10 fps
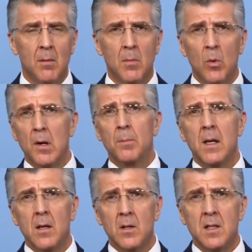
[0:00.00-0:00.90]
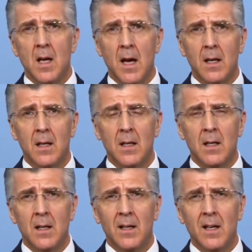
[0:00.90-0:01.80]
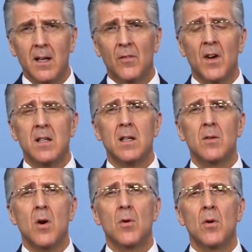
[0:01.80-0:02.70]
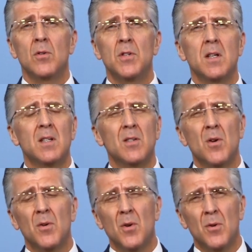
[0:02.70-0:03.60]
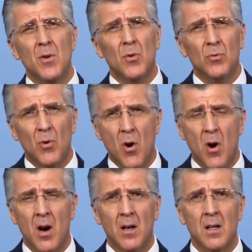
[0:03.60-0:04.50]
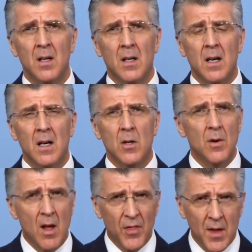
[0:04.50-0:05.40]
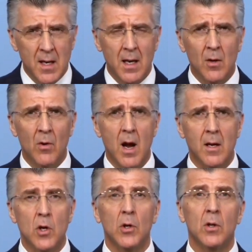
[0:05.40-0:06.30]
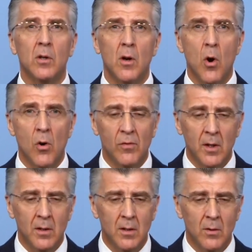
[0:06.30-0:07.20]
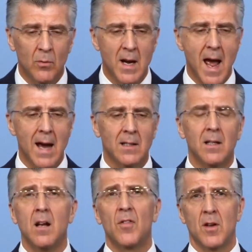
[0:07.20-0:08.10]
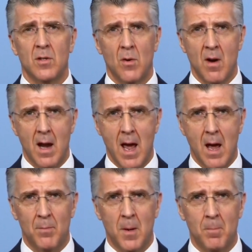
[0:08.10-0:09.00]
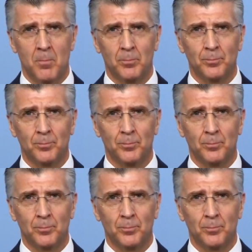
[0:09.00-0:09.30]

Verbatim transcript: But what did Peter say? He, in effect, said, No, no, Jesus, no, no, you're wrong. Uh, you're not thinking right. You're overreacting. Nothing's going to happen.